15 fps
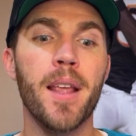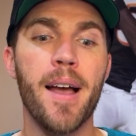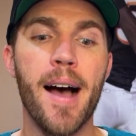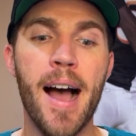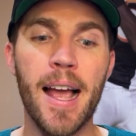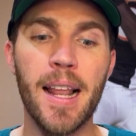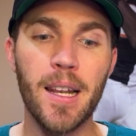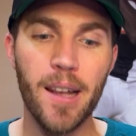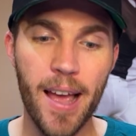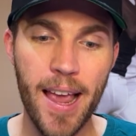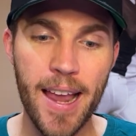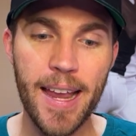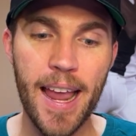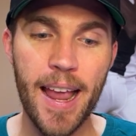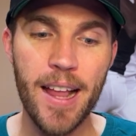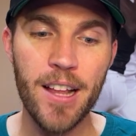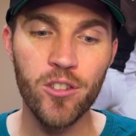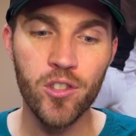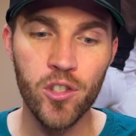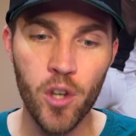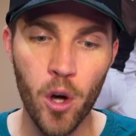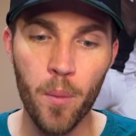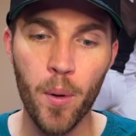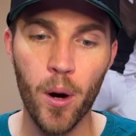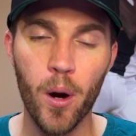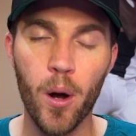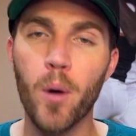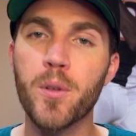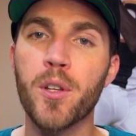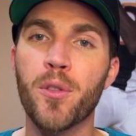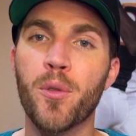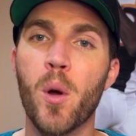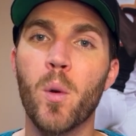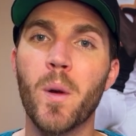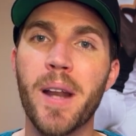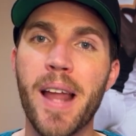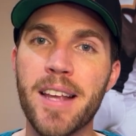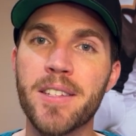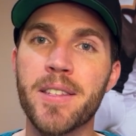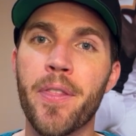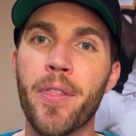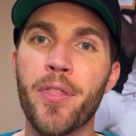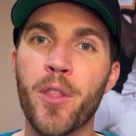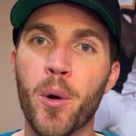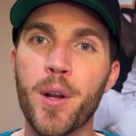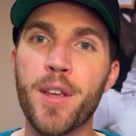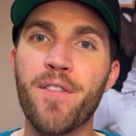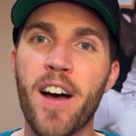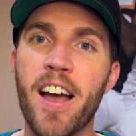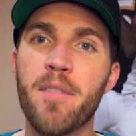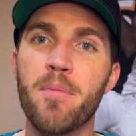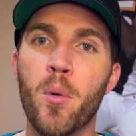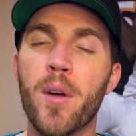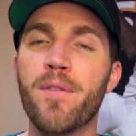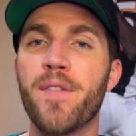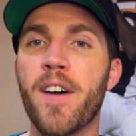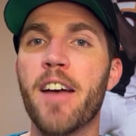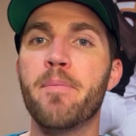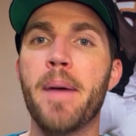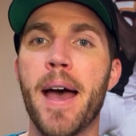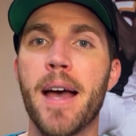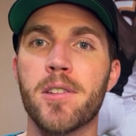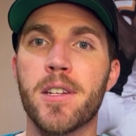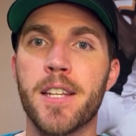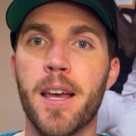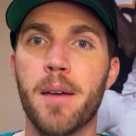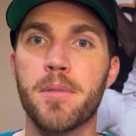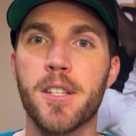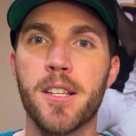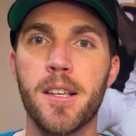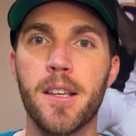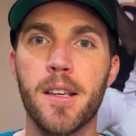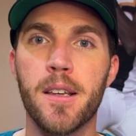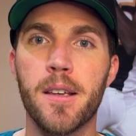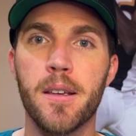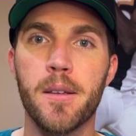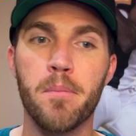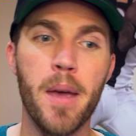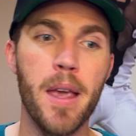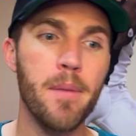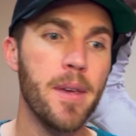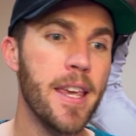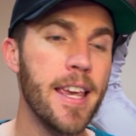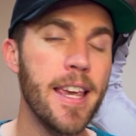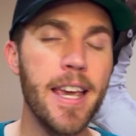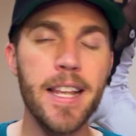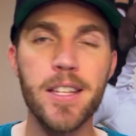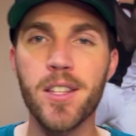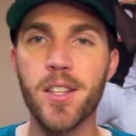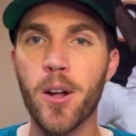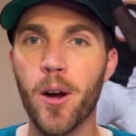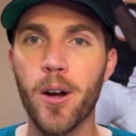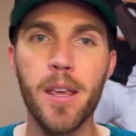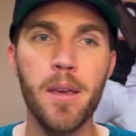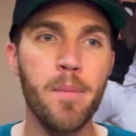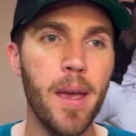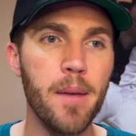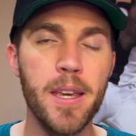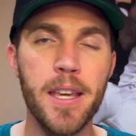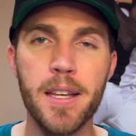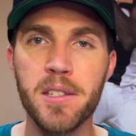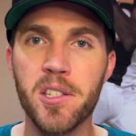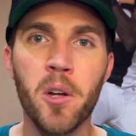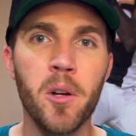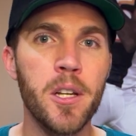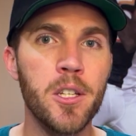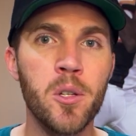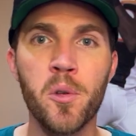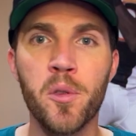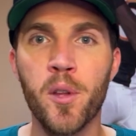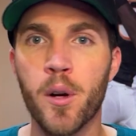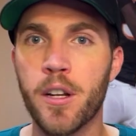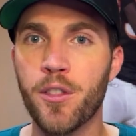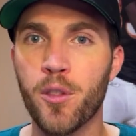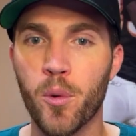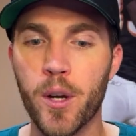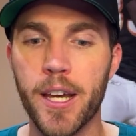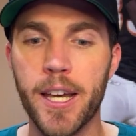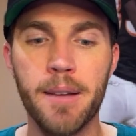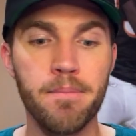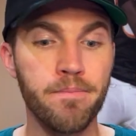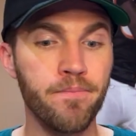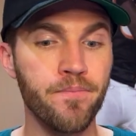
I like Joe Burrow to throw less than 35.5 pass attempts. Maybe he hits 30, maybe he hits 32, 33.